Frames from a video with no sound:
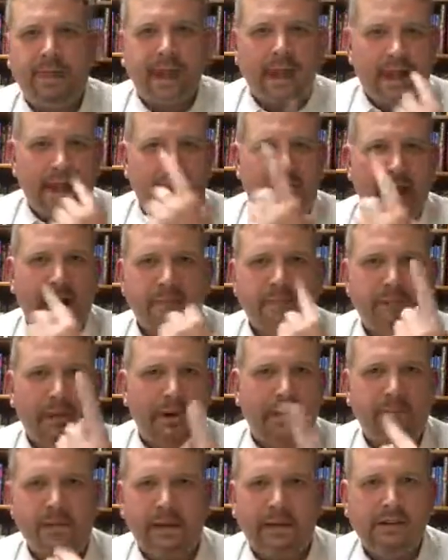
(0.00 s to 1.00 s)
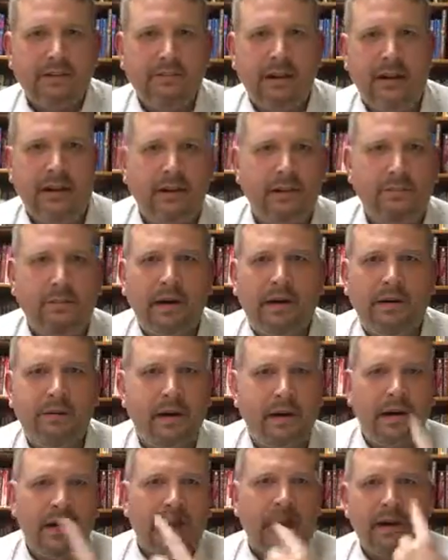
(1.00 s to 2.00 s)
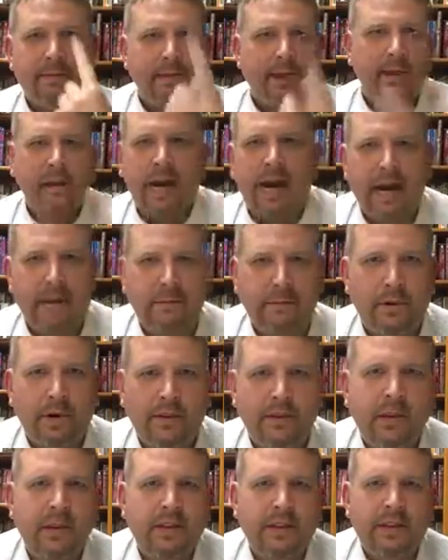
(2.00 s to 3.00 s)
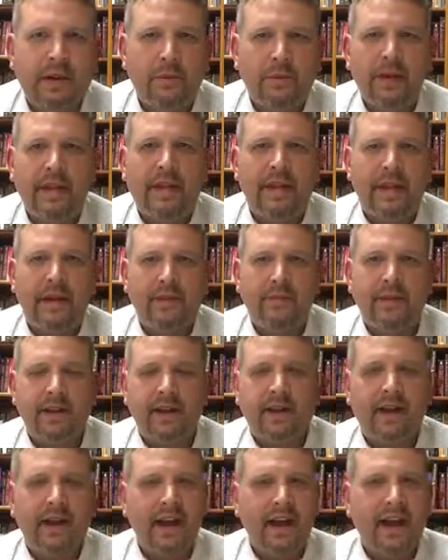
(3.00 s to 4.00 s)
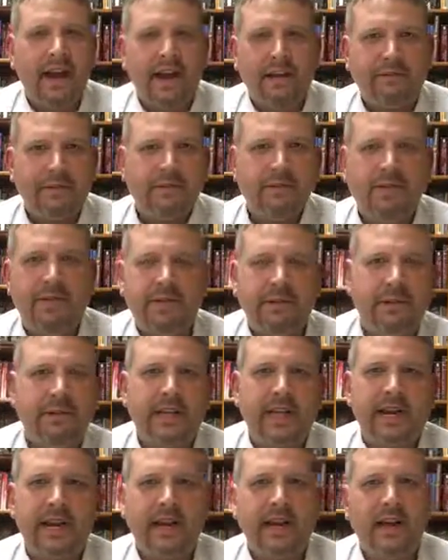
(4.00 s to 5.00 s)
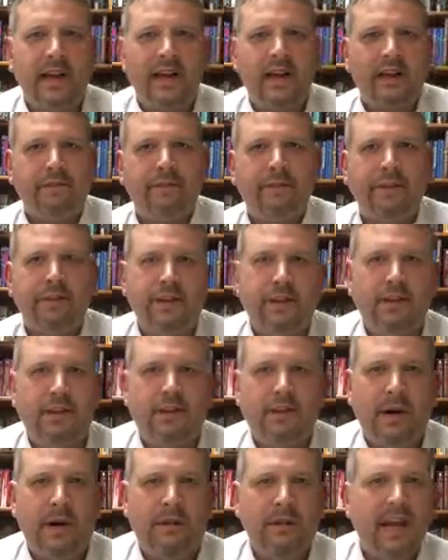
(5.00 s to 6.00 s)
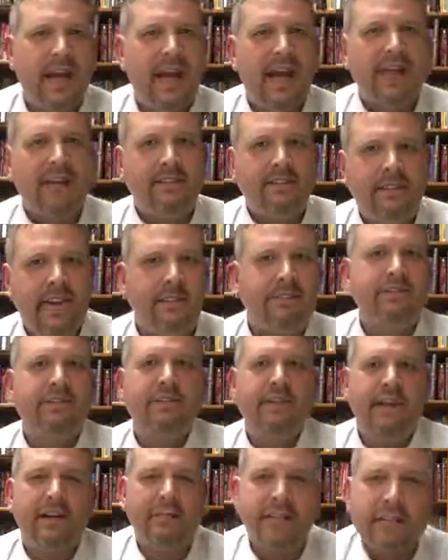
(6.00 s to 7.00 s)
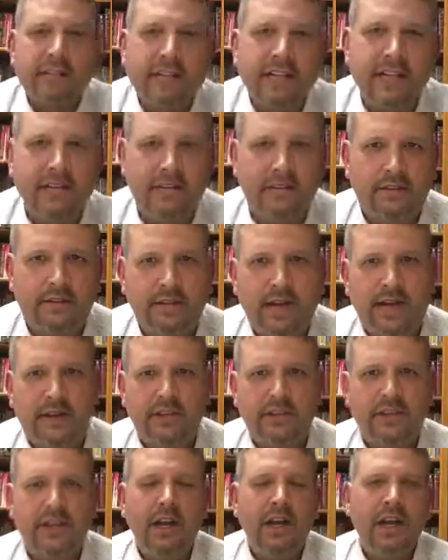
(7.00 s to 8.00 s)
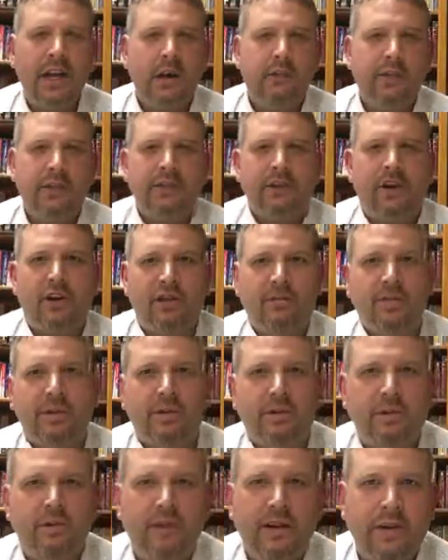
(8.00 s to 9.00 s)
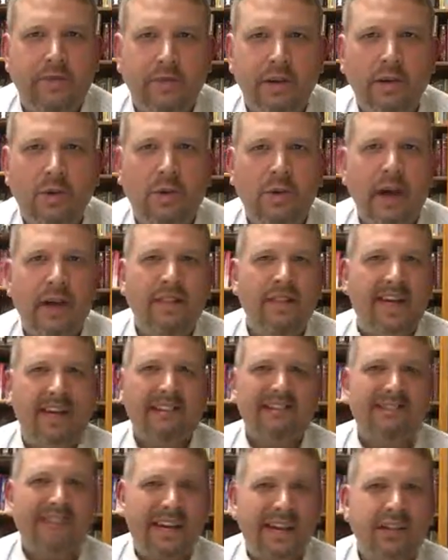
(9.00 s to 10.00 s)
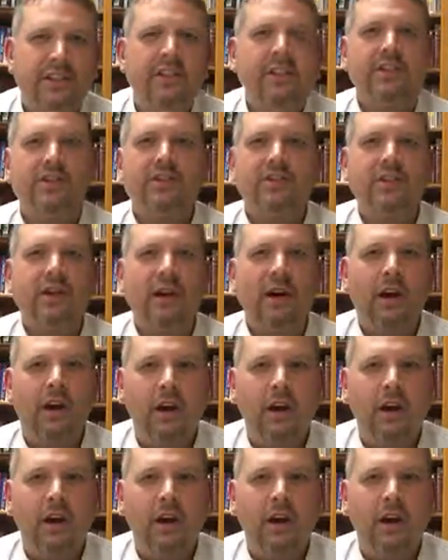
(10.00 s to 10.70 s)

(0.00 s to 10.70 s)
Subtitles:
and eyeball to eyeball, that we get out there every single day, every single month, and definitely every single election, and we talk to people and let them know that elections